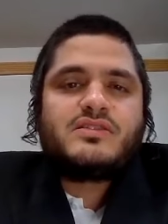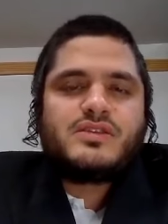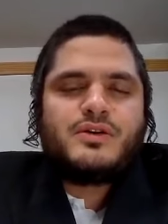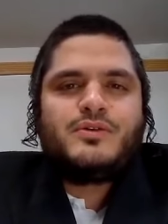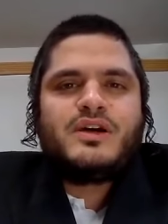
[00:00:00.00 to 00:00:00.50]

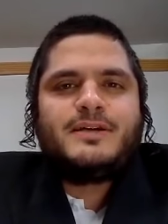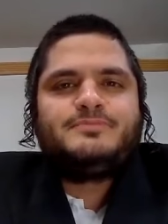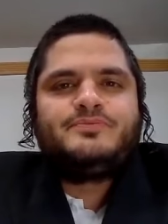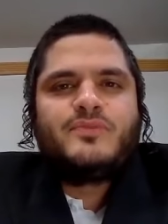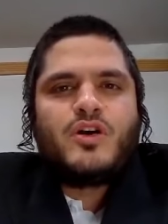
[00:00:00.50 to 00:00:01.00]
So
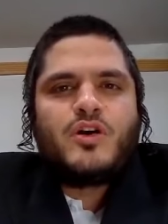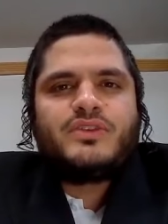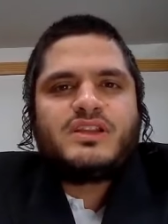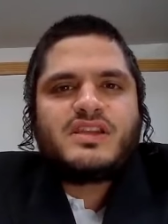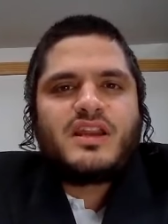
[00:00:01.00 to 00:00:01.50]
um,
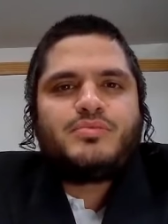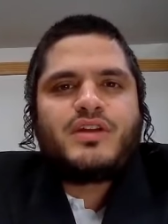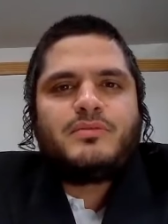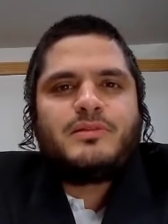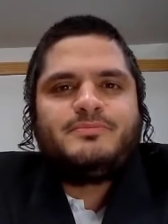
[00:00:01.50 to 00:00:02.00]
hopefully, it's not
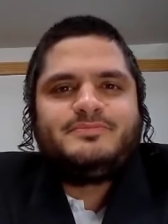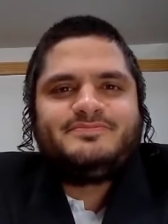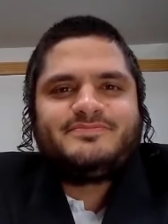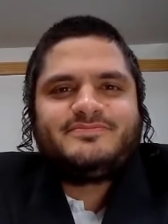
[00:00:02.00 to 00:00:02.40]
a problem.